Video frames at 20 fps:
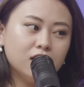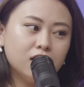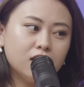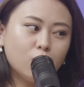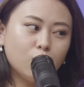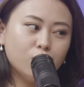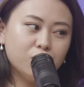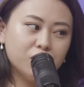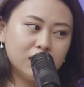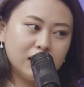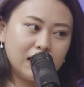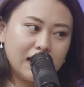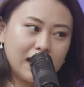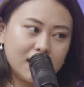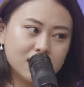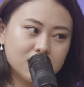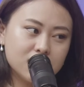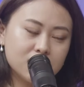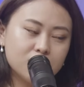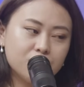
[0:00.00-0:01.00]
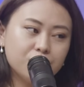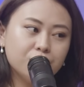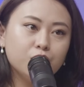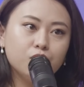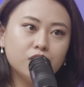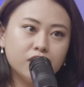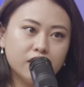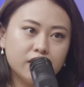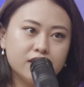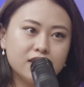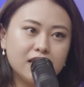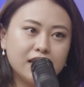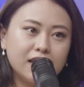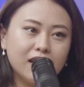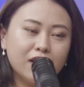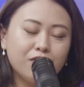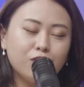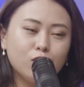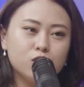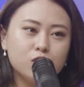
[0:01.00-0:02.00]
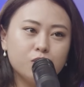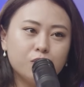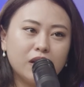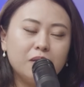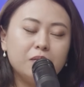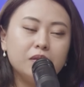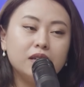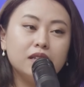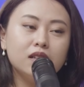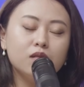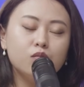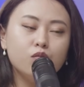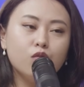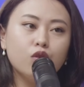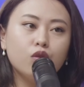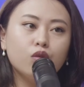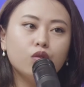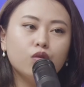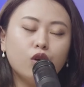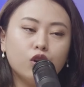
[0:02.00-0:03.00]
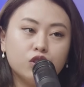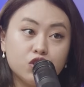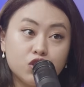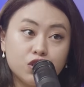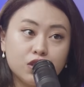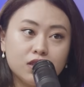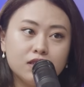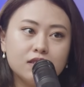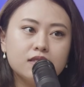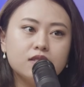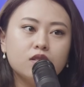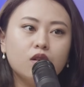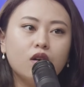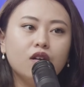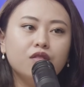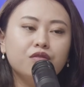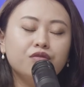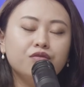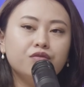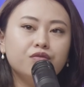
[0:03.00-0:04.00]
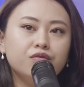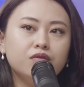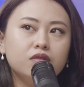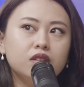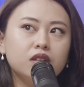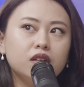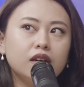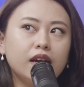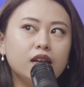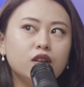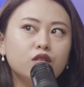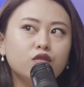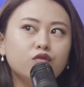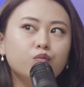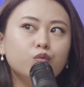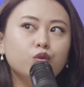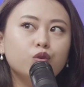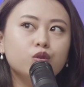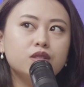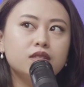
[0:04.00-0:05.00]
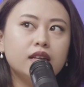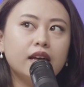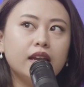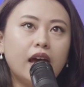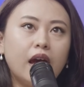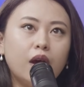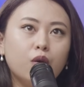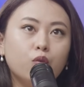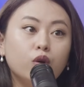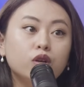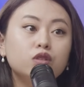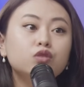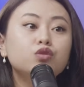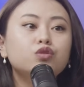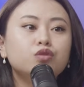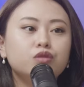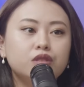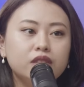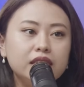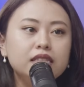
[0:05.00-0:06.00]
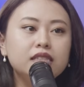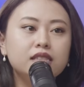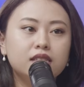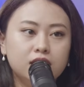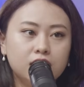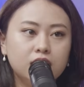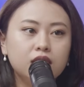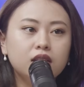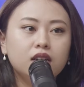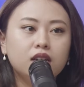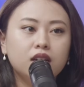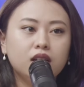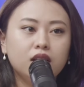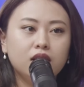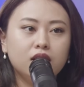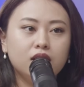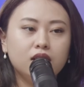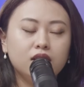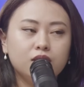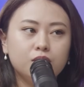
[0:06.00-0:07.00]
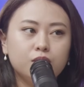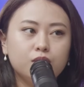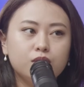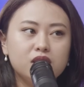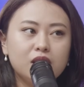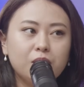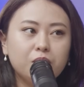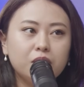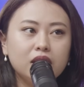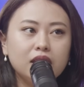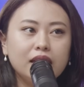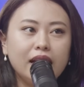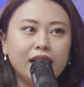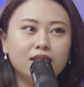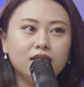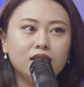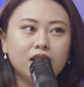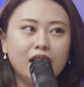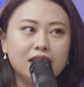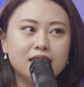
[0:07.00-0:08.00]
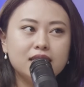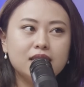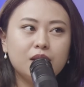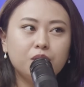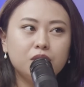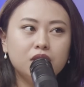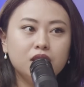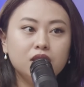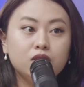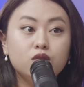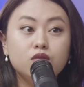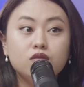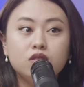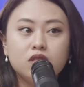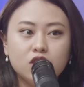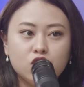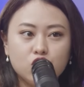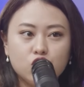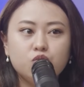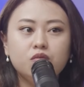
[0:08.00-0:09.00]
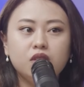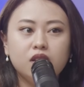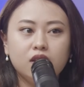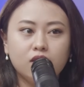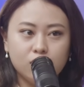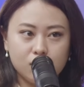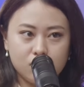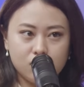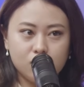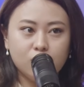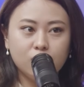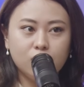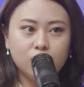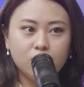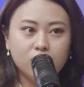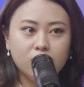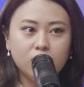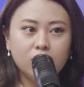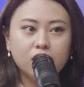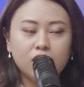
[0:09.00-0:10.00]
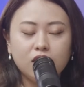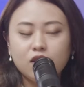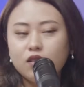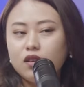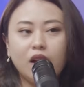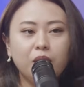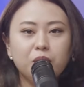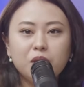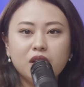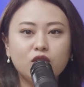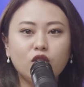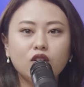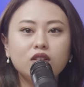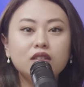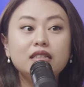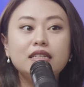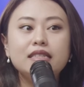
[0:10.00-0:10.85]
over the last few years, I think I've also become a little more conscious of the kind of books that I want to read. Something that has something to teach me also. I mean, not in the